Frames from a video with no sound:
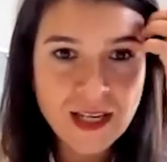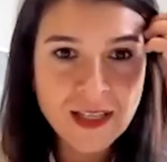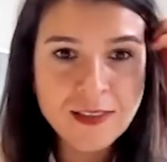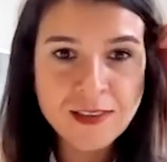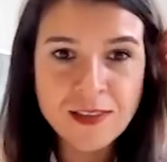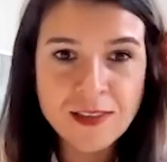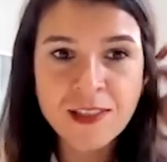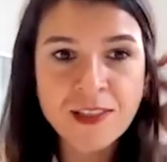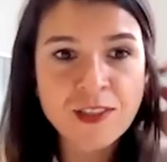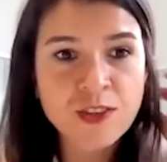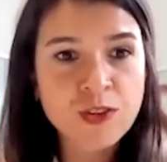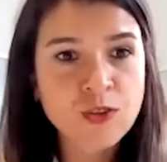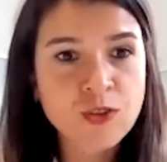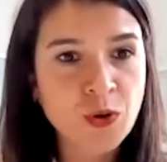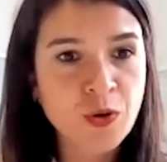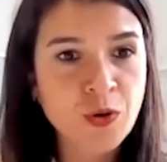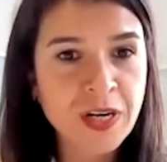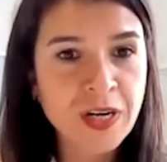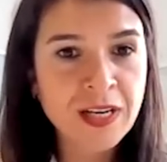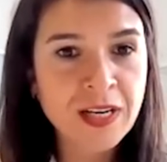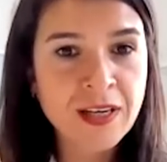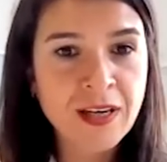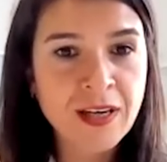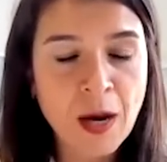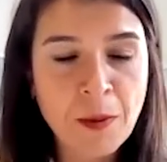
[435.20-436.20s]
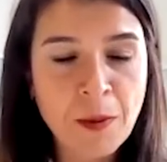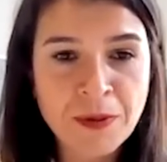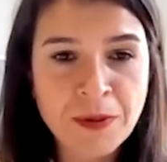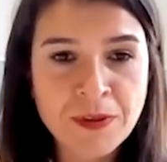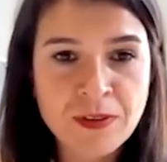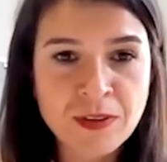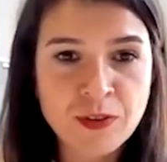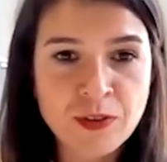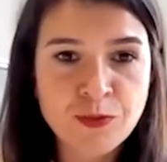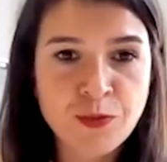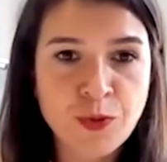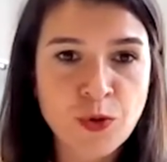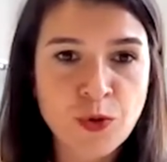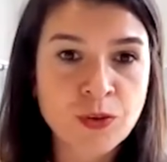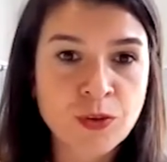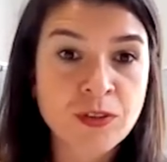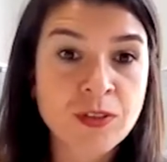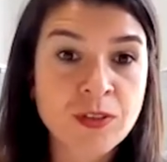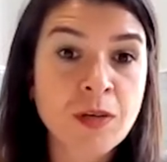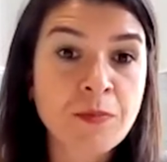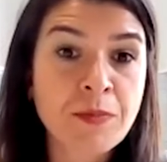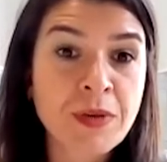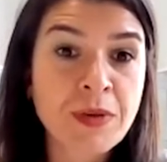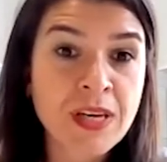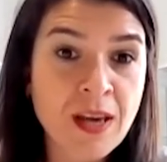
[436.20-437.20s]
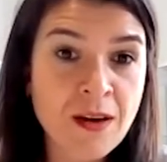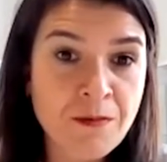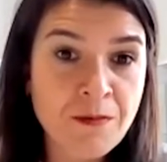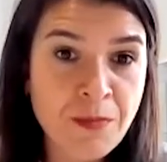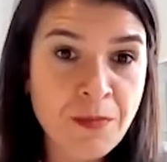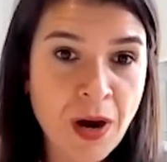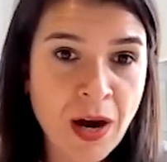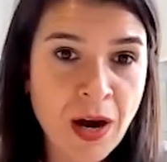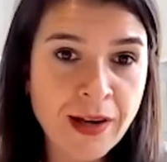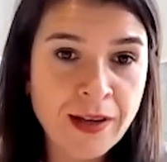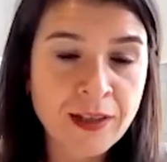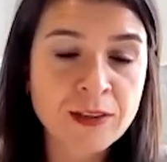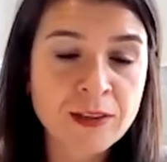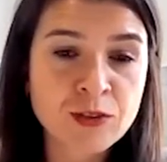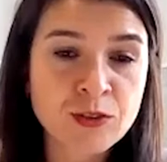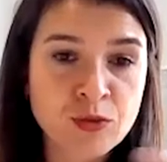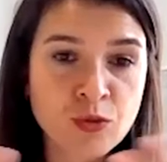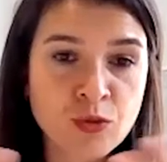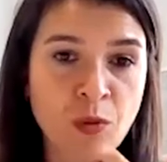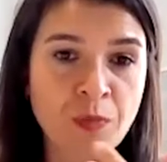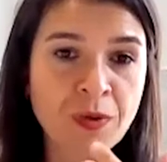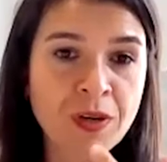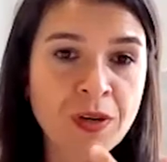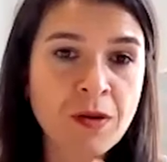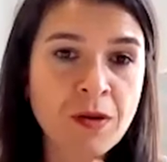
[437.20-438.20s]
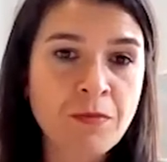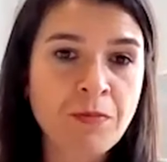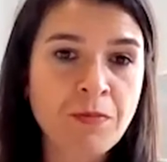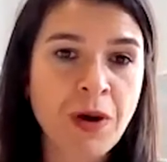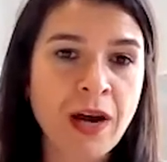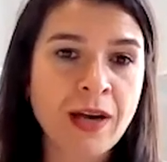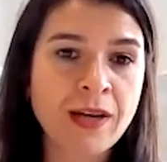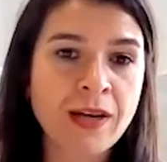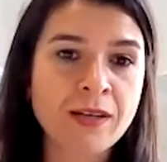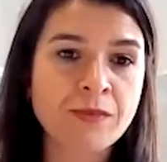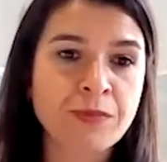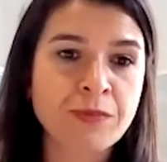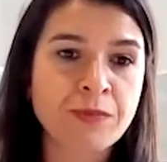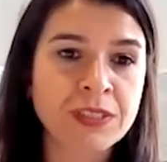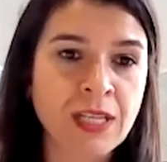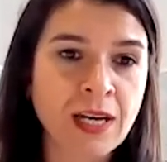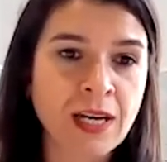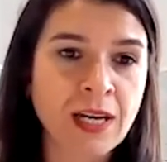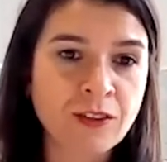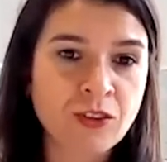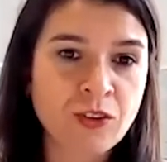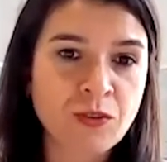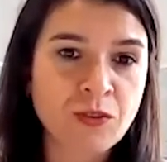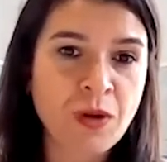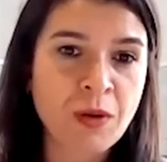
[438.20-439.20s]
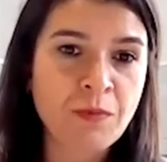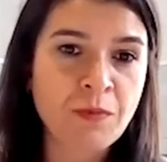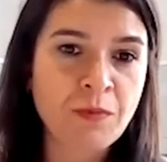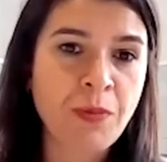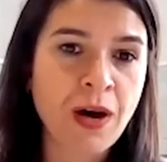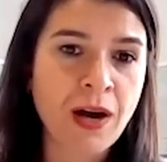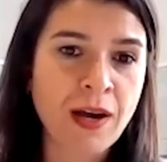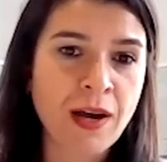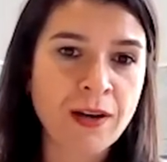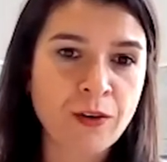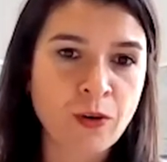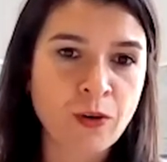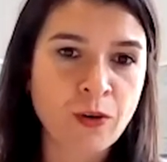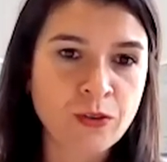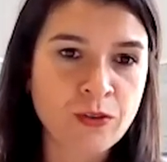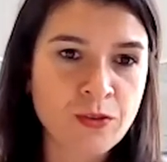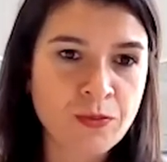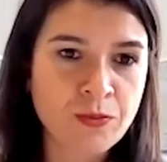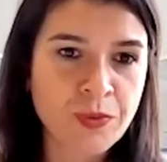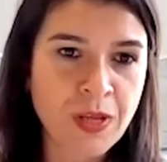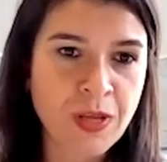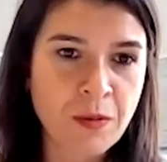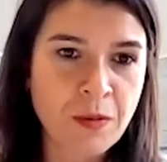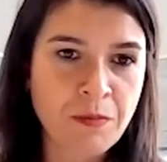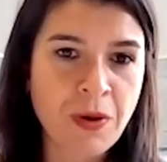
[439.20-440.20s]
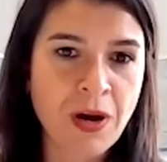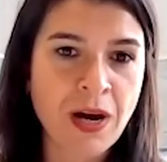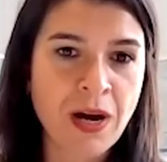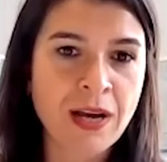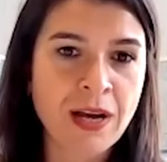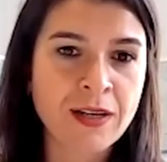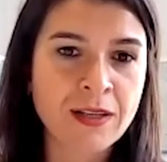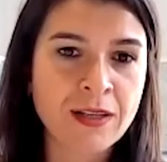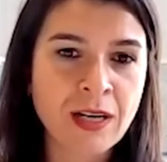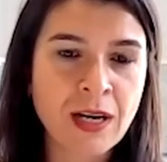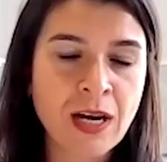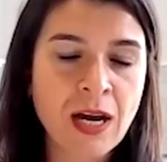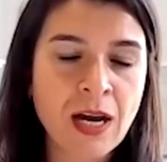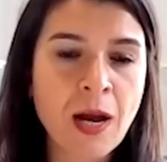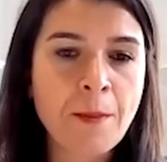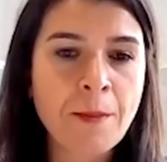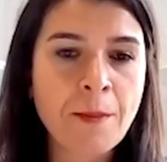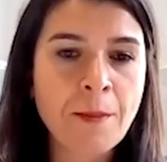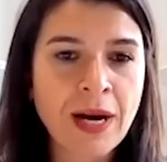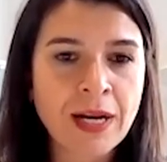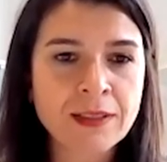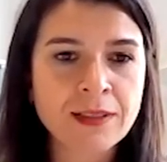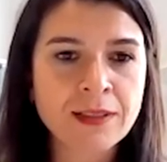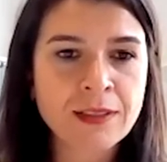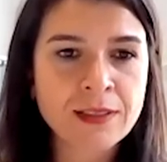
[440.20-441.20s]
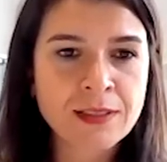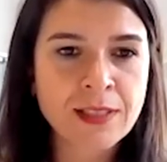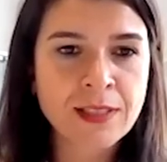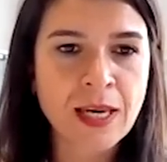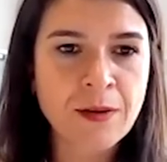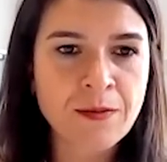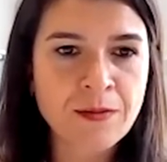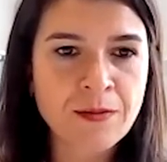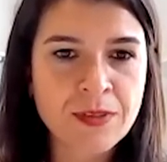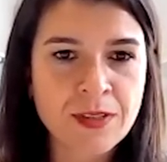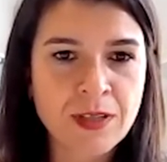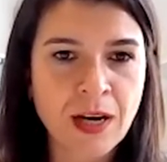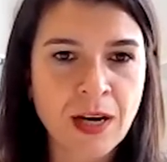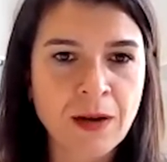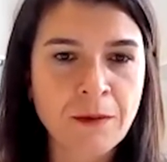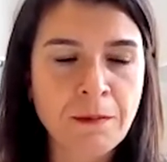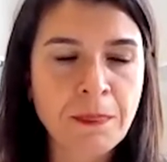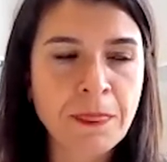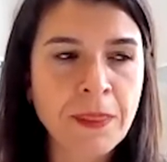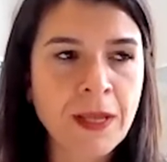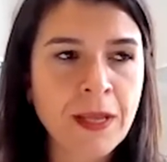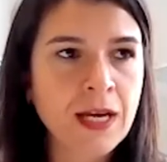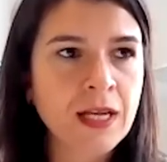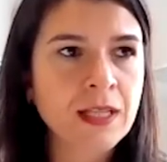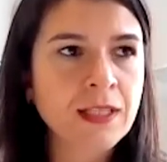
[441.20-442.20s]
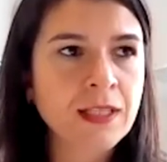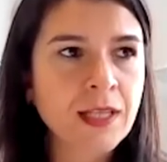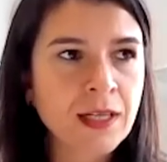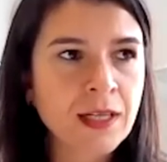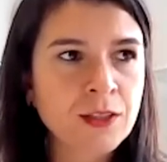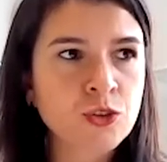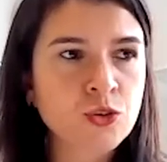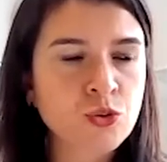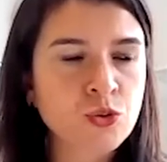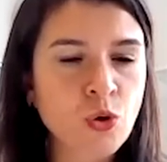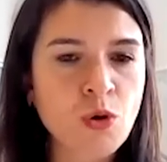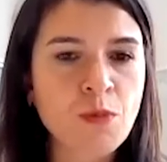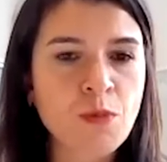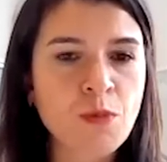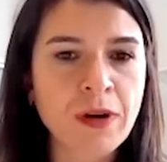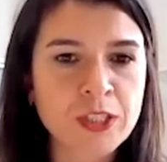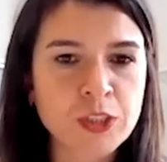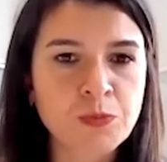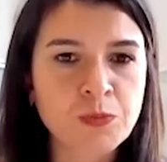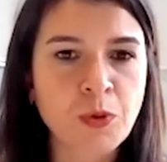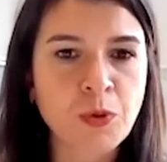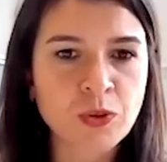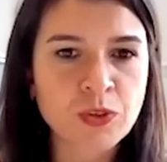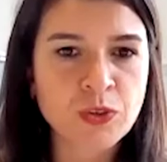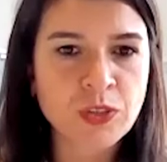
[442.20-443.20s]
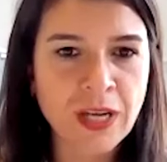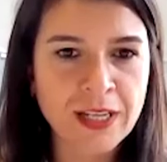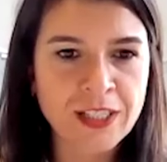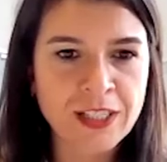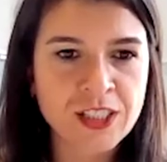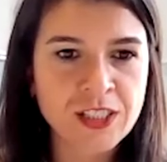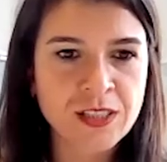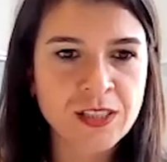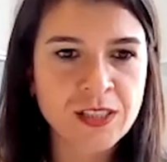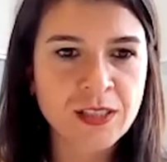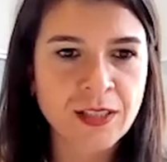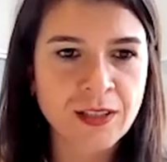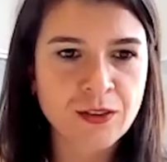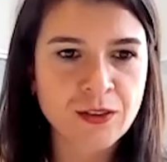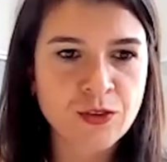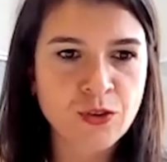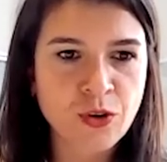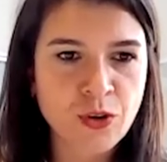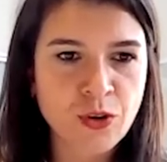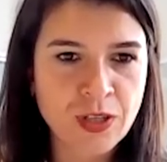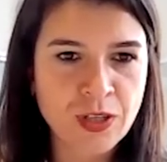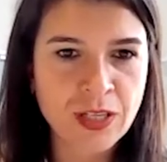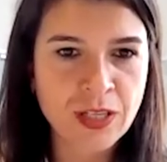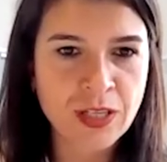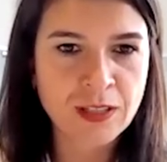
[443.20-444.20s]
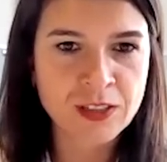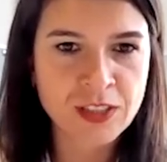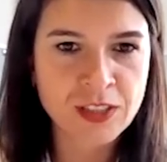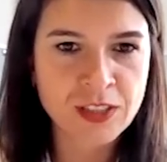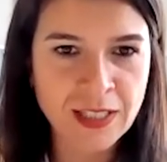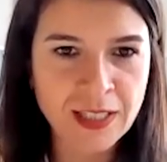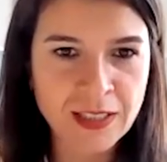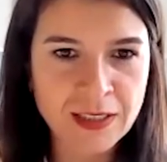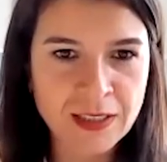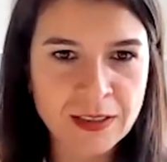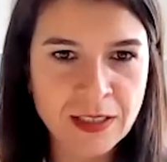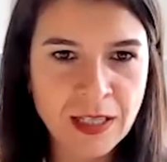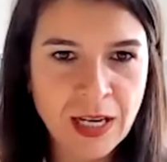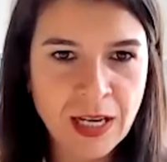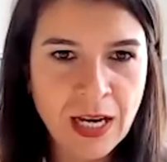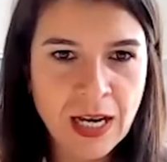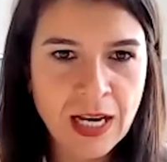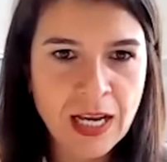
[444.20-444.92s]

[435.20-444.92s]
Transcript: Its historic capital for three big empires: Roman Empire, Byzantine Empire, Ottoman Empire. But at the same time, there is so much potential in Turkey, Janet.